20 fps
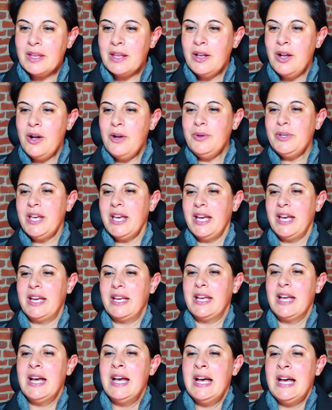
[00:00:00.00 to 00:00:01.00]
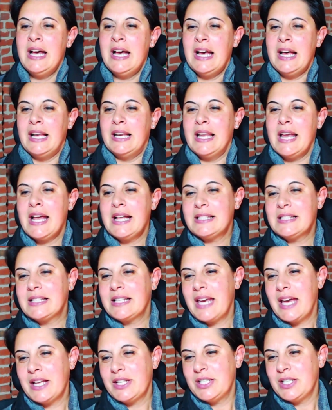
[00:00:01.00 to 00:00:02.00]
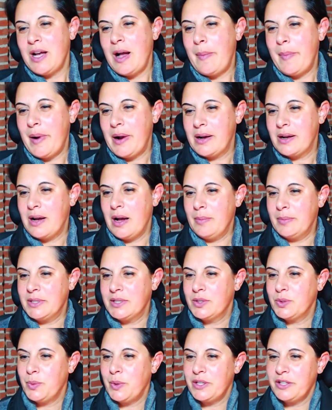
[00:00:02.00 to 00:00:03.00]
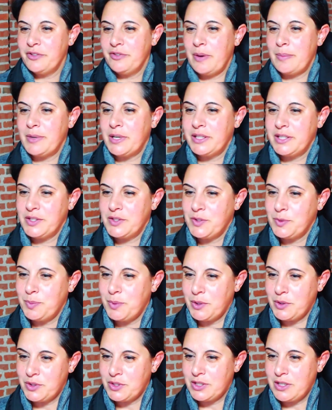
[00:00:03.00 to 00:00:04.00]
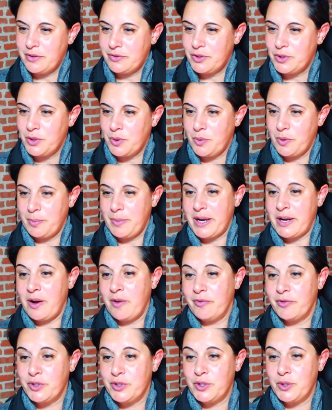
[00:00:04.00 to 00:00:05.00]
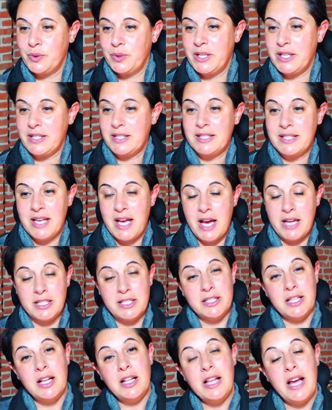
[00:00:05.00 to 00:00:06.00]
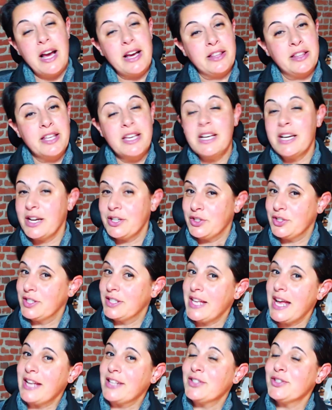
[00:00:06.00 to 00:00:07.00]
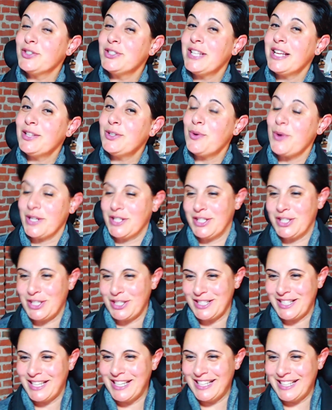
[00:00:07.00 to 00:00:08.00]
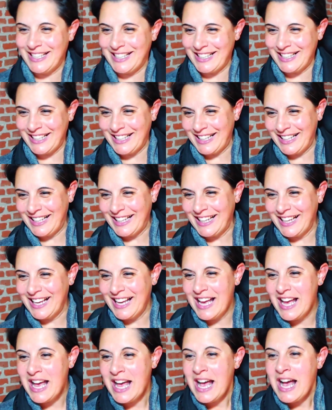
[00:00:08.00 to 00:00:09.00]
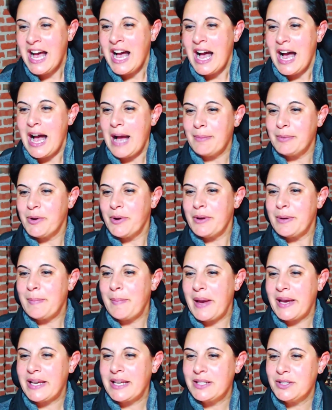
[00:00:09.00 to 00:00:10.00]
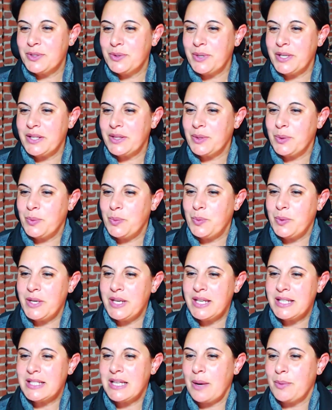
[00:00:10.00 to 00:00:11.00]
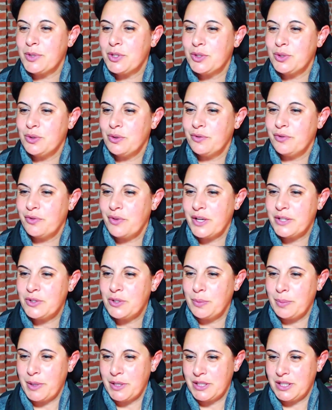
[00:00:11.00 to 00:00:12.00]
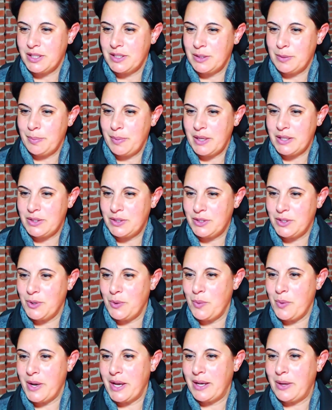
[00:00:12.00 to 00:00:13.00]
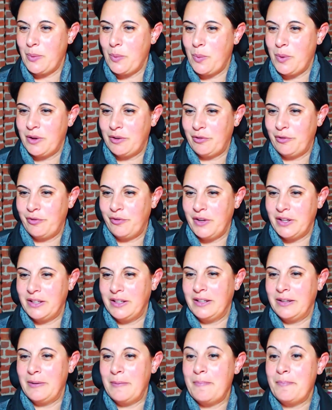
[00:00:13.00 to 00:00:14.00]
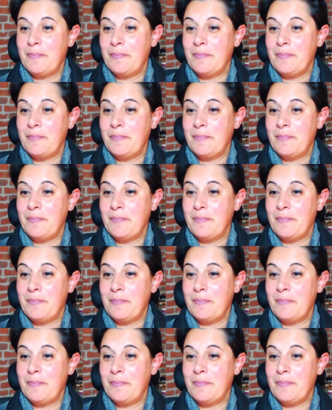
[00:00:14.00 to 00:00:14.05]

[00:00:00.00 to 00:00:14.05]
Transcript: Okay, let's catch up on comments. What if I'm not experienced enough to know what my comfort zone is? Adital, I think I just answered that question. I'm going back and doing the weeks I was too afraid to participate doing. What fun.